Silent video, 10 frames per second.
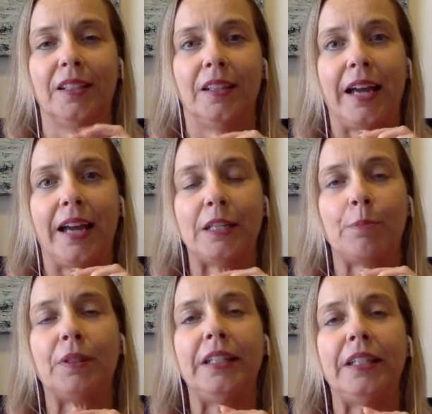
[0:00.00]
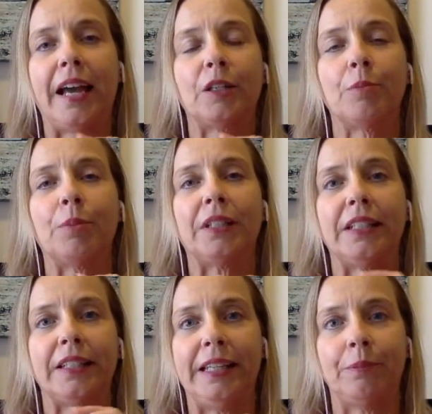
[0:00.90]
I deeply and
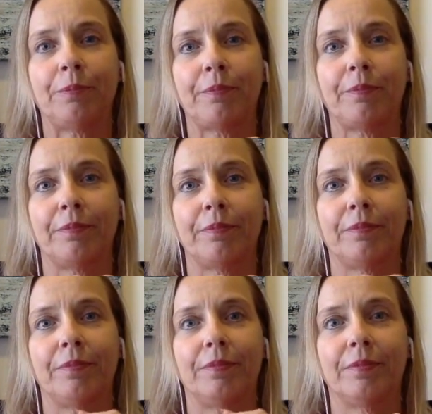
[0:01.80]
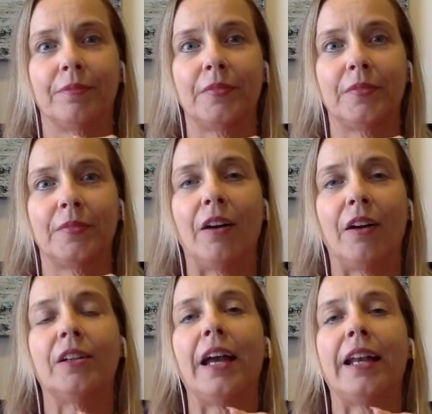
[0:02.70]
completely
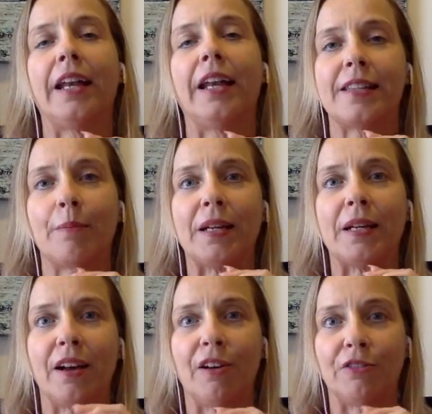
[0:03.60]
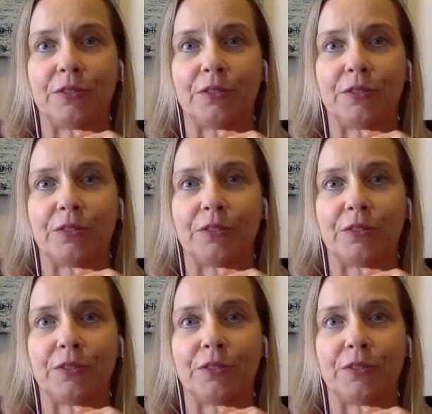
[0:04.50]
honor and accept myself.